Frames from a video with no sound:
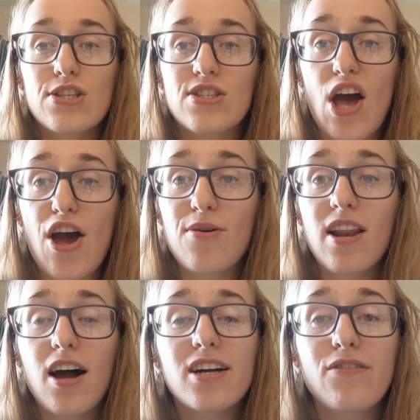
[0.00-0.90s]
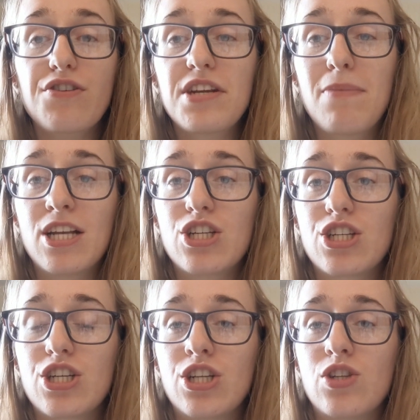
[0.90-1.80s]
So like I've already
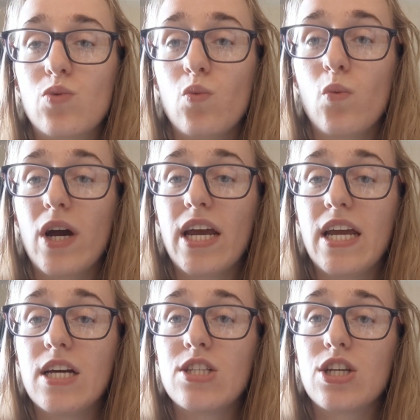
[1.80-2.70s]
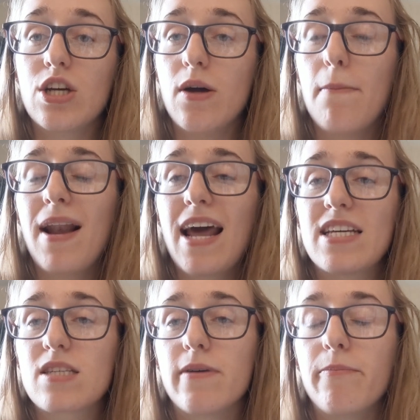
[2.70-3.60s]
mentioned, we do
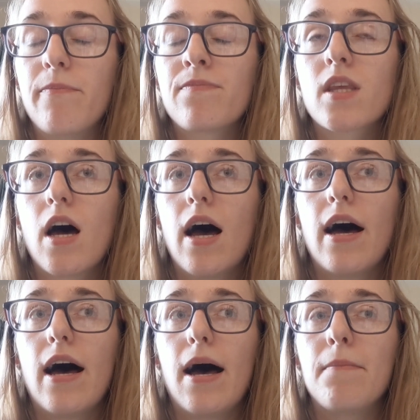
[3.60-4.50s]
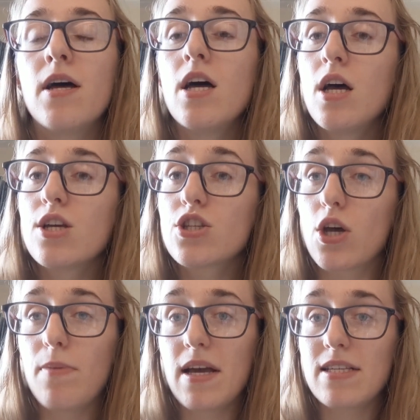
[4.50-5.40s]
placement.
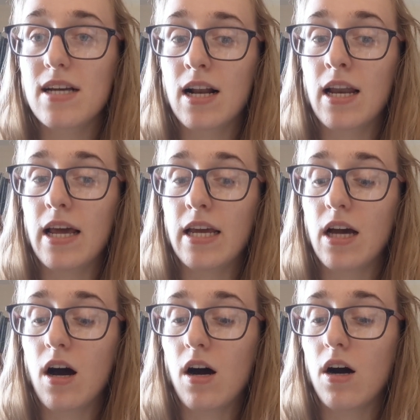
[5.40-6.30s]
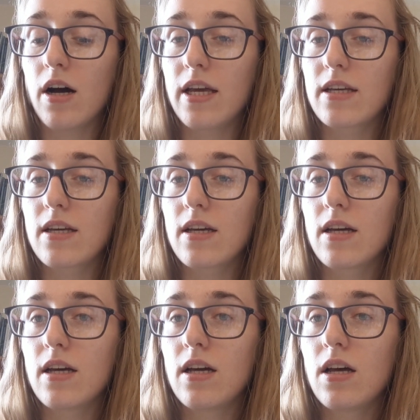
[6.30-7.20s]
So basically,
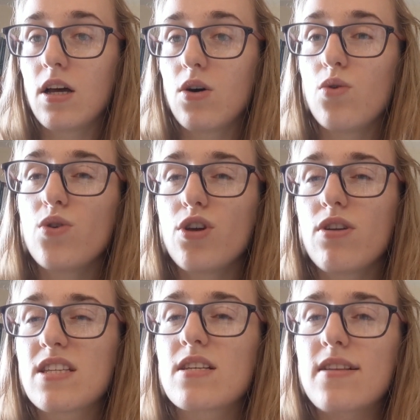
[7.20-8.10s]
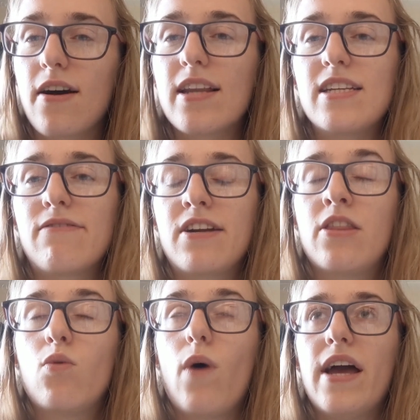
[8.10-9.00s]
all unis are slightly
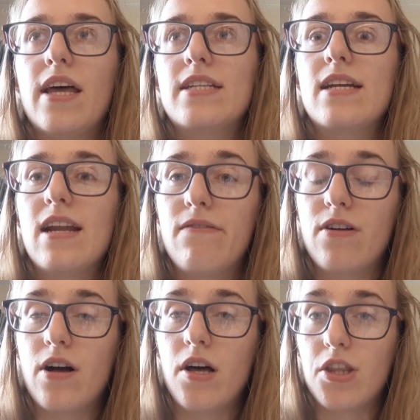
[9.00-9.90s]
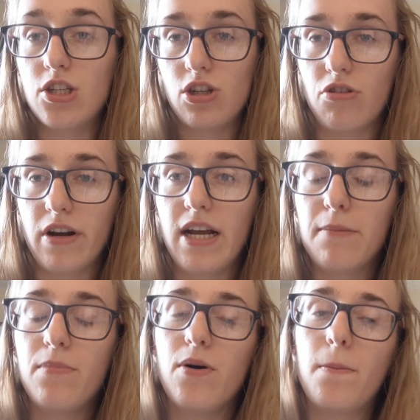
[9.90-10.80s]
different in the way they deliver the
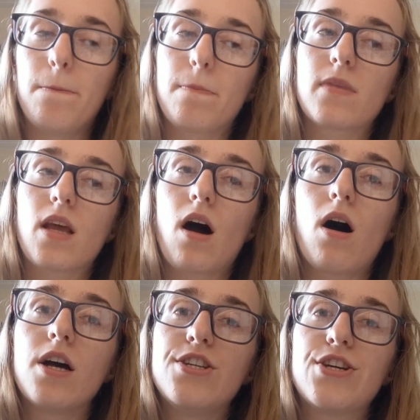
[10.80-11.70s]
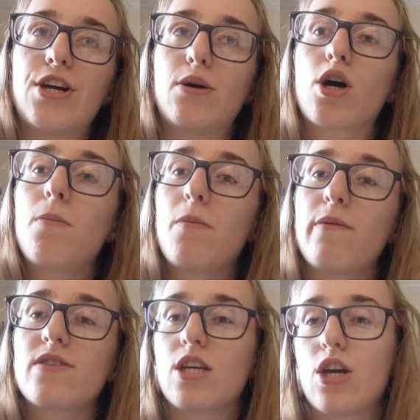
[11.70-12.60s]
degree, but I do a couple of
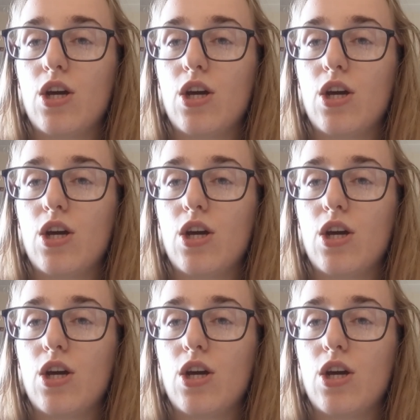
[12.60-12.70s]
months at